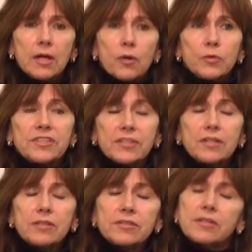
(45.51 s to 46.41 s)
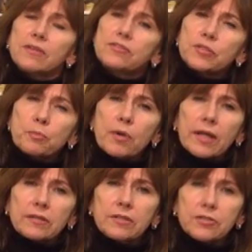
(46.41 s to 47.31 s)
We see ourselves as
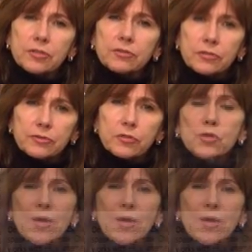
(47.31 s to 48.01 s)
practitioners to